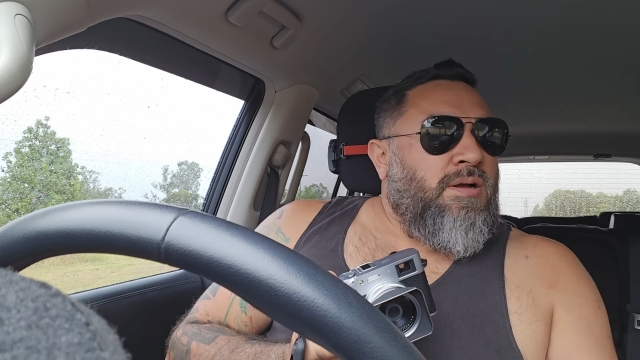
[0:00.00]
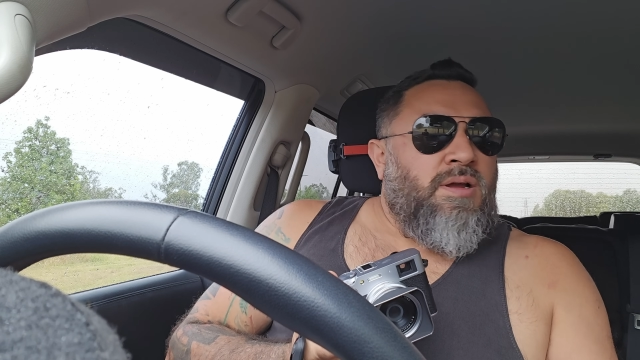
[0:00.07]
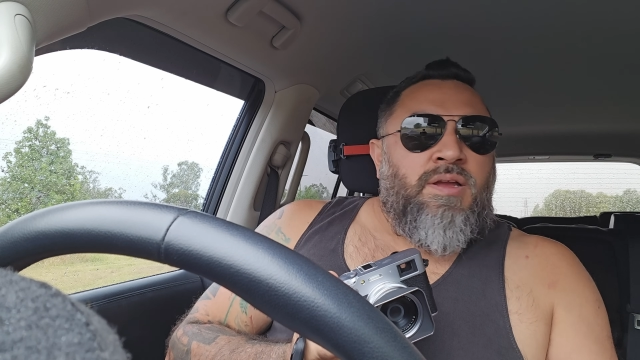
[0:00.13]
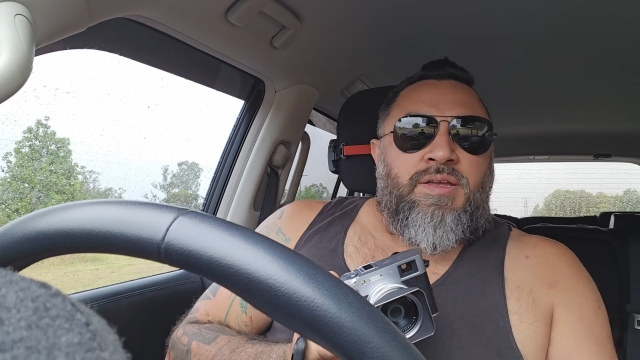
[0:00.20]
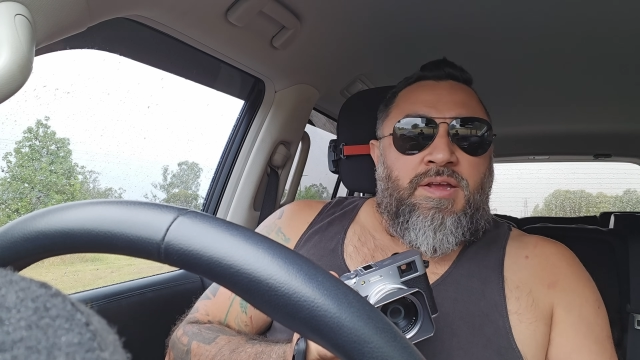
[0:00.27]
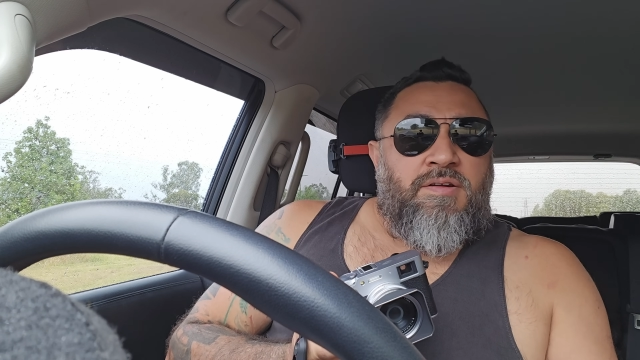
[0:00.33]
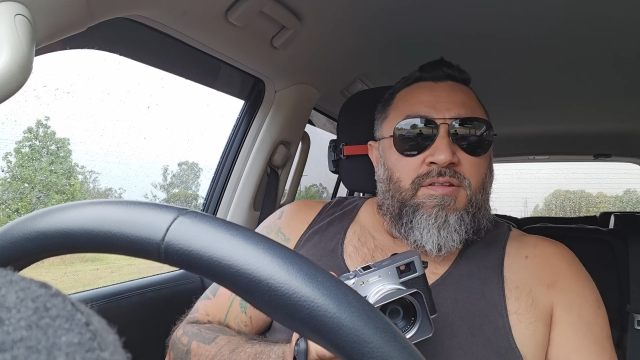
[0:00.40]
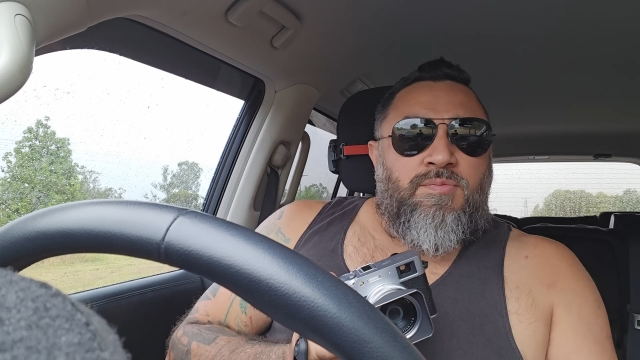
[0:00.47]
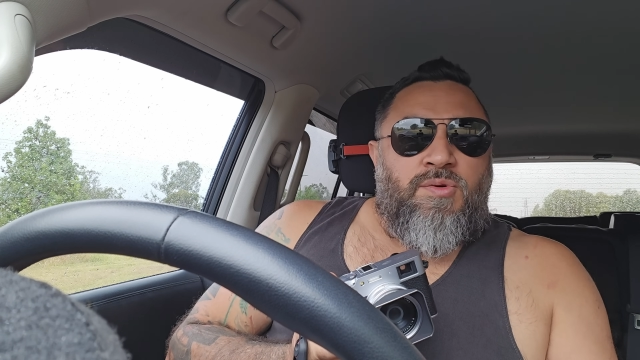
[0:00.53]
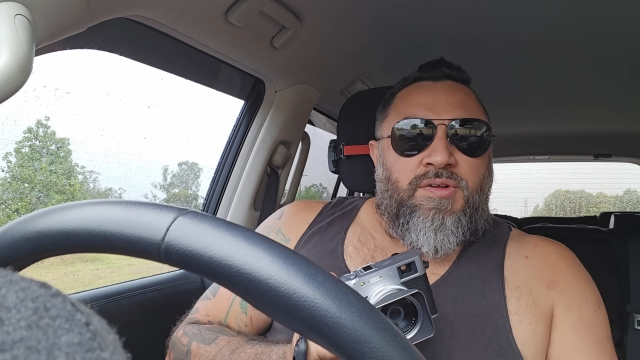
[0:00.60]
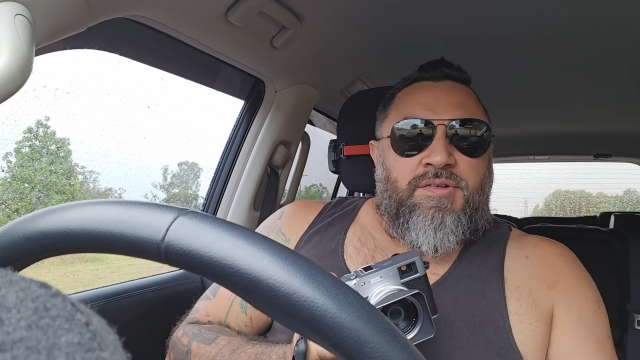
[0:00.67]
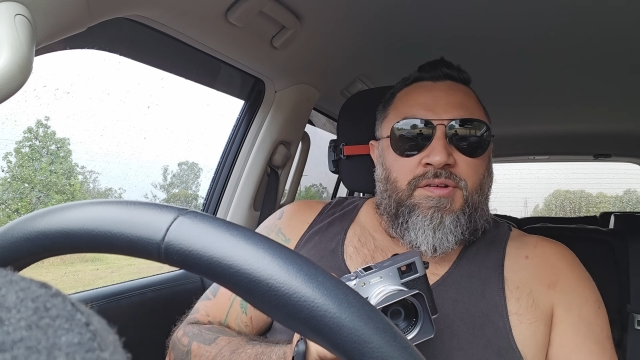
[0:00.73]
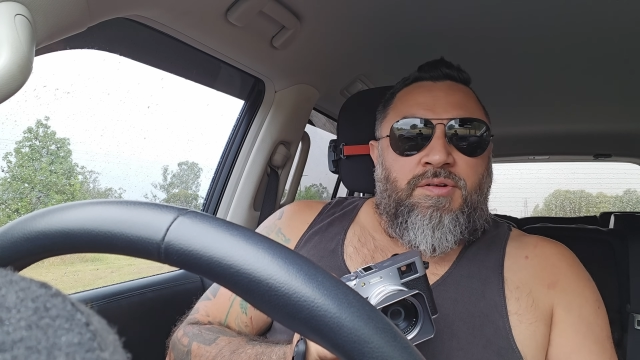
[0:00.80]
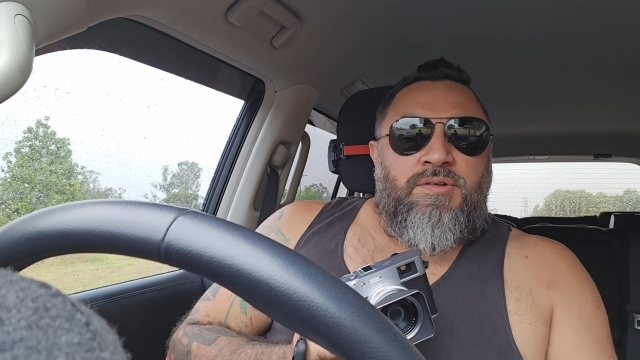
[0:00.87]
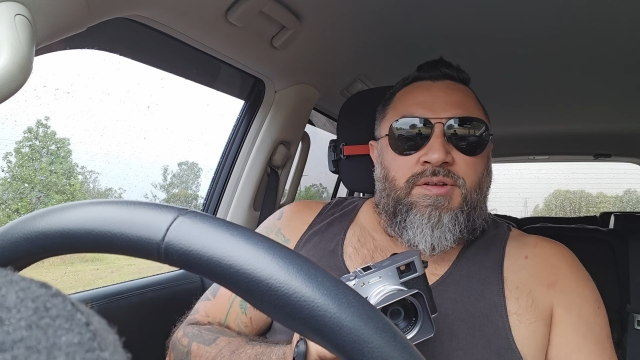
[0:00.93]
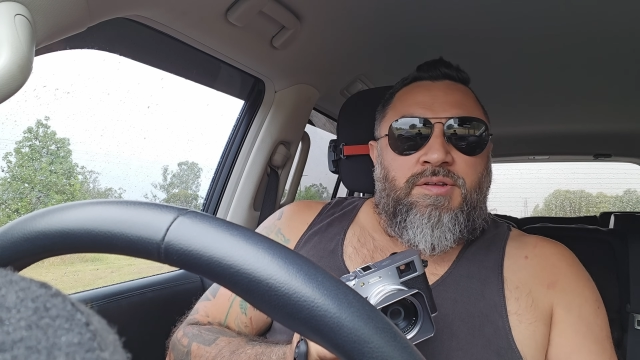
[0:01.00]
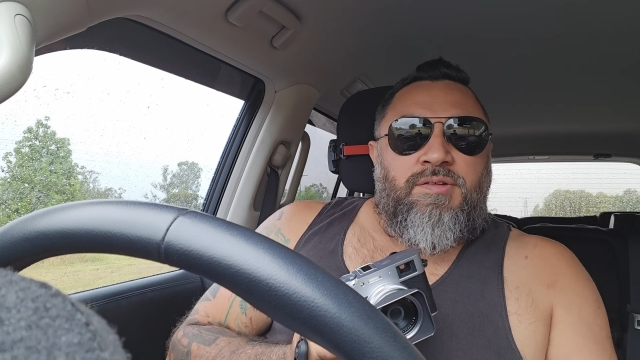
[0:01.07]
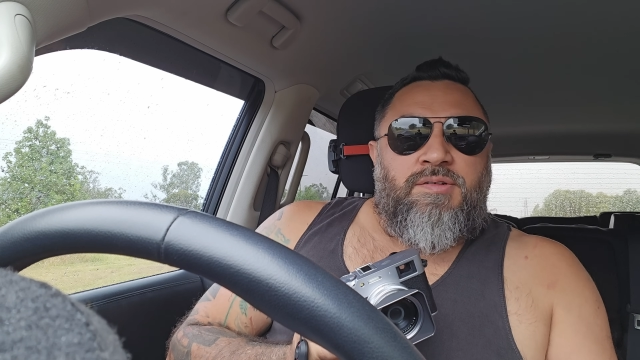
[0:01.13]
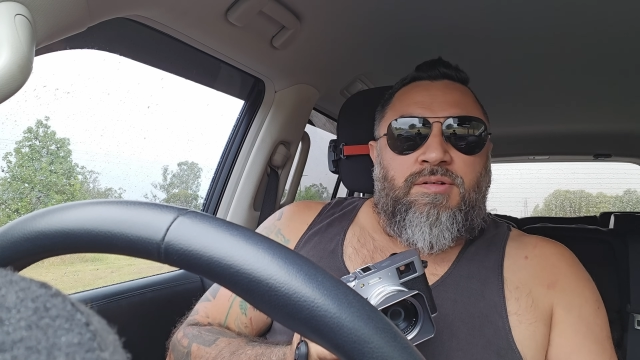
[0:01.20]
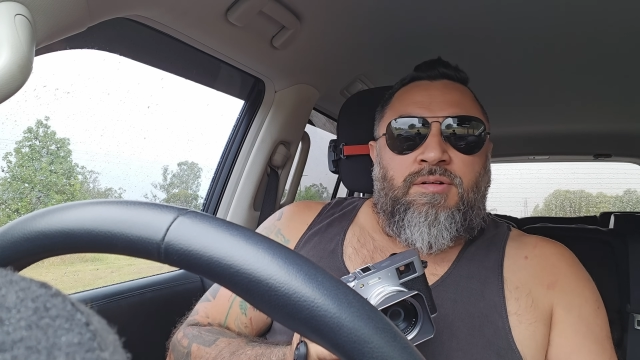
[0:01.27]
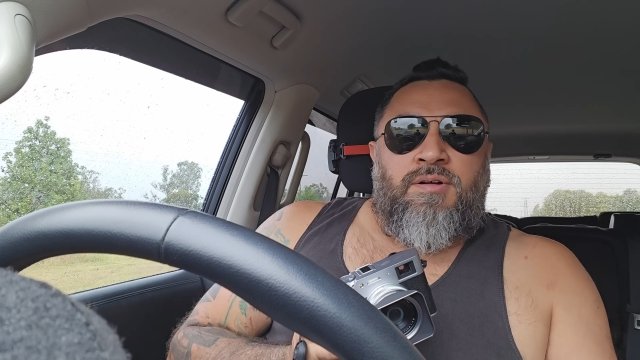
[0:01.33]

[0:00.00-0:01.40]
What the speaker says: against my Sonys.